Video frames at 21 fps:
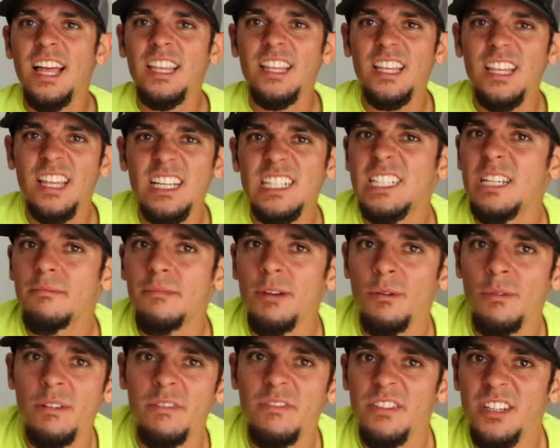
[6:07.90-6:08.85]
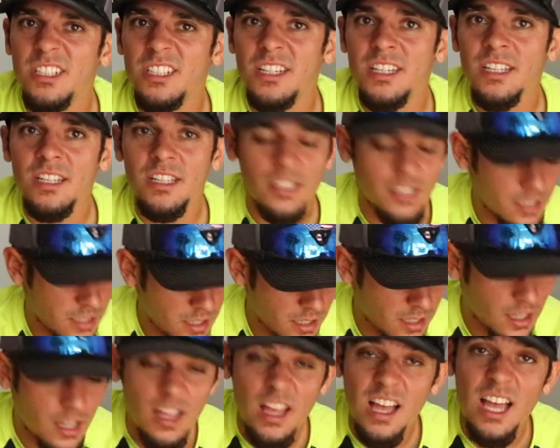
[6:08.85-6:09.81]
the last time I went fishing,
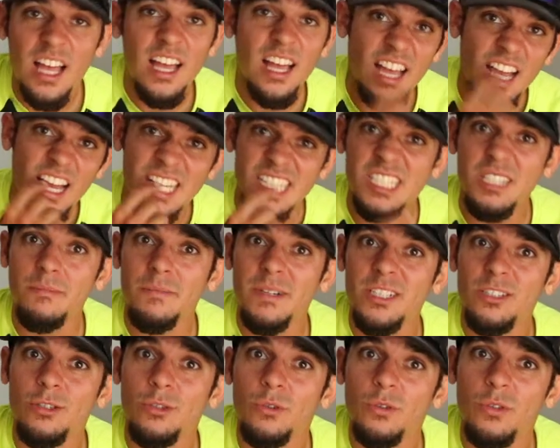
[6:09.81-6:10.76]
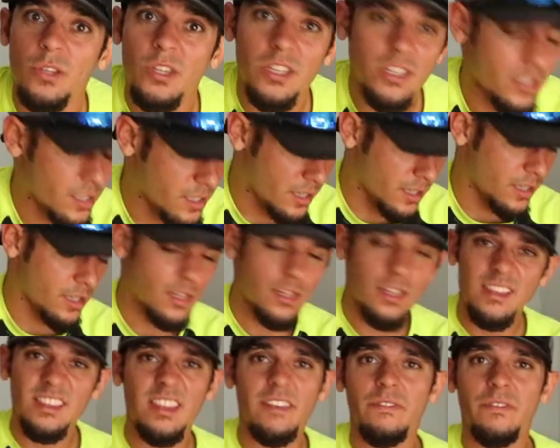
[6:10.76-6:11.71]
it's in my tooth.
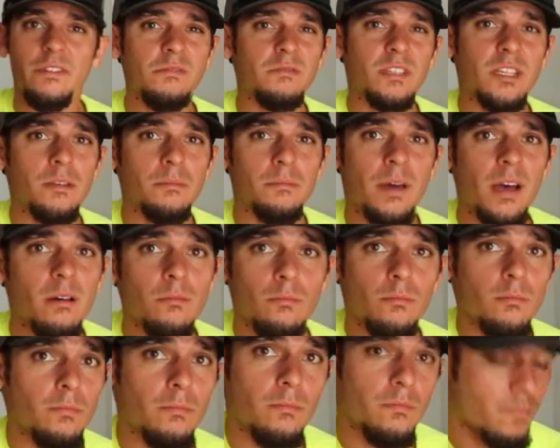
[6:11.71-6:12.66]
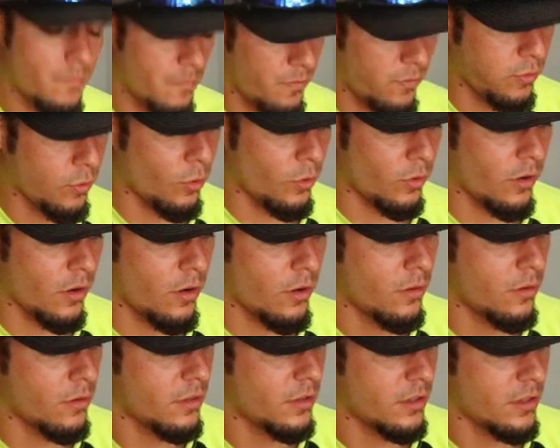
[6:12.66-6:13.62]
That fifteen pound
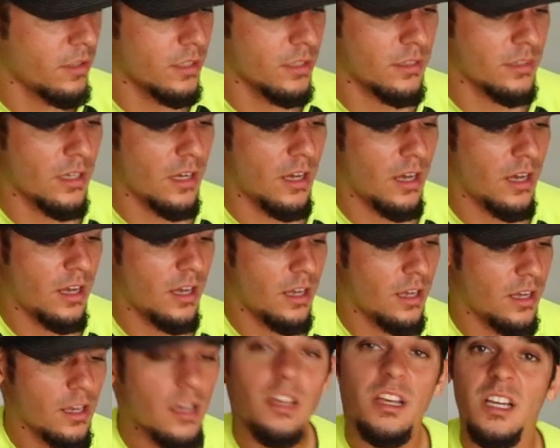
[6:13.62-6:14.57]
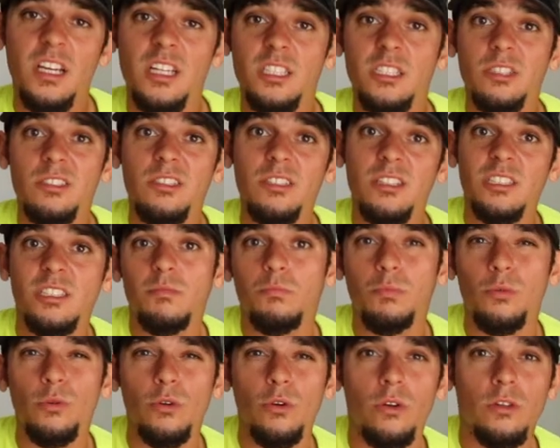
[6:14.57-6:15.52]
fluoro is uh, it's
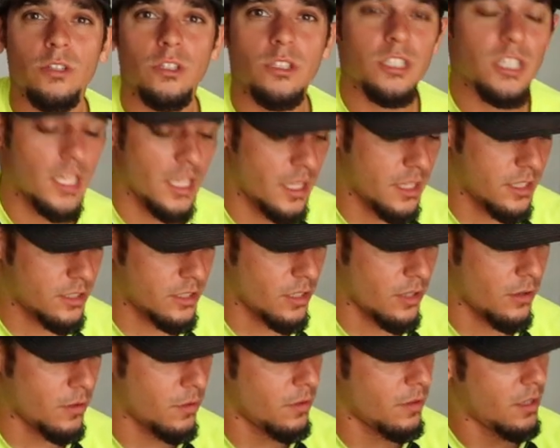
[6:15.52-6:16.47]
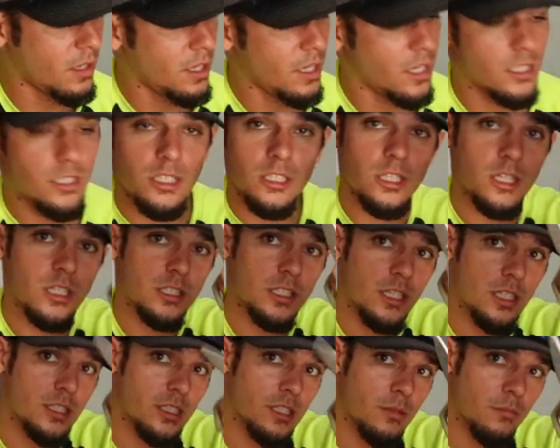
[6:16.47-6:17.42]
brutal on your teeth, so I suggest
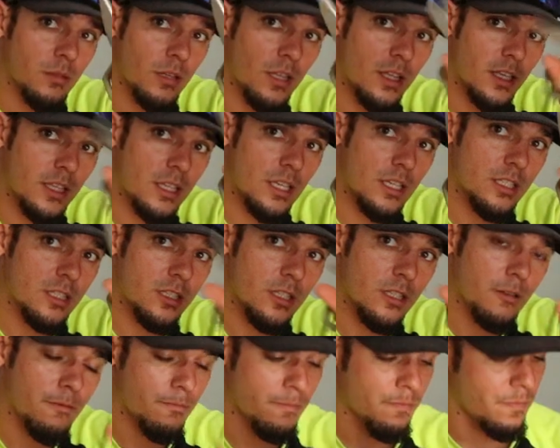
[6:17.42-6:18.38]
getting something like this.